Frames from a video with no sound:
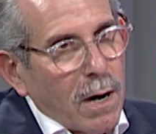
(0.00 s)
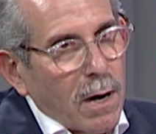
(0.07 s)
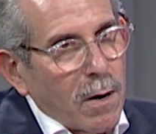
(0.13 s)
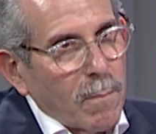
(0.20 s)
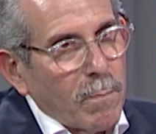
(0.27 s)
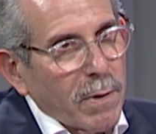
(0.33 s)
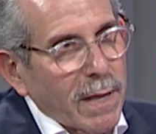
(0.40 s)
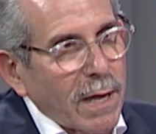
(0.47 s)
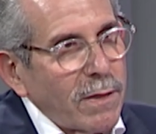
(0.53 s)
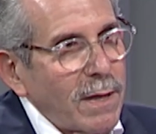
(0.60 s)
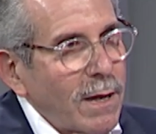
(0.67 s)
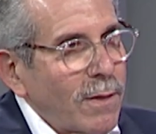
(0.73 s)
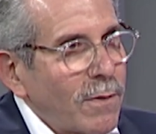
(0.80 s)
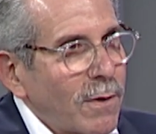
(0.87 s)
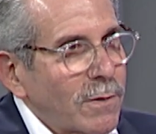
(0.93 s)
Uh, but I
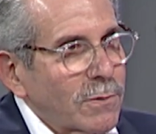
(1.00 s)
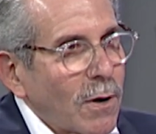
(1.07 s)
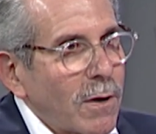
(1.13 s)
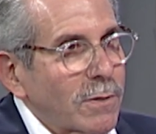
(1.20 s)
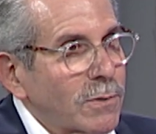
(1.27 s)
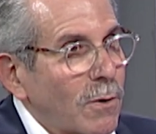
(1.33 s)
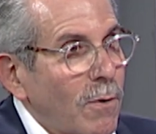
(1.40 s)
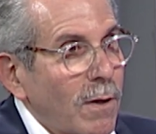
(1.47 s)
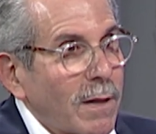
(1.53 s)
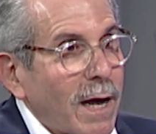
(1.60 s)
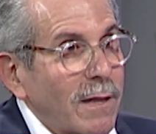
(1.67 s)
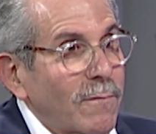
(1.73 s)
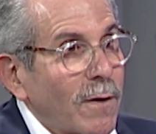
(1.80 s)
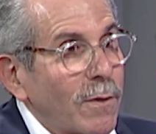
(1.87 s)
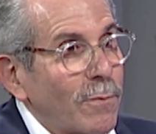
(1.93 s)
think there's also a
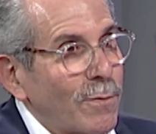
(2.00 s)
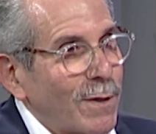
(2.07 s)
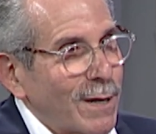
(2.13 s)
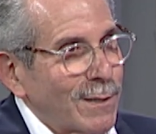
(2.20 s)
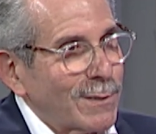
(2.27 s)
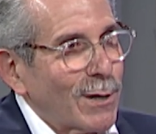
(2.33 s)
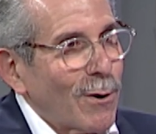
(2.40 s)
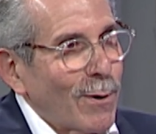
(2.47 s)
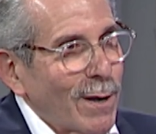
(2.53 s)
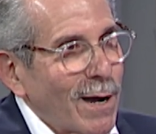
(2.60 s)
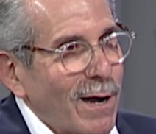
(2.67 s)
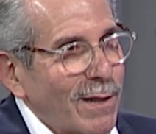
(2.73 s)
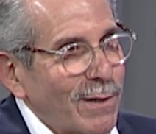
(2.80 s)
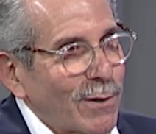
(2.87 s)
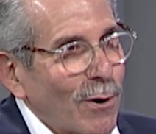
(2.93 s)
lot of other things going
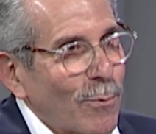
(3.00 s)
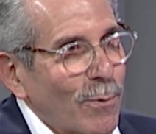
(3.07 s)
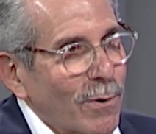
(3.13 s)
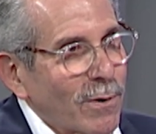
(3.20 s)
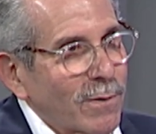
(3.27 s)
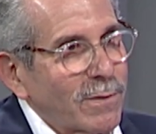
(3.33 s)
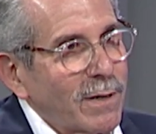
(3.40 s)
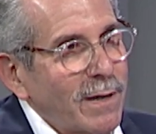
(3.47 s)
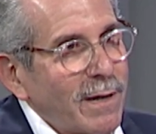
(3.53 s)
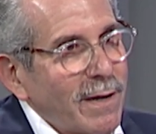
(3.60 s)
on in our world,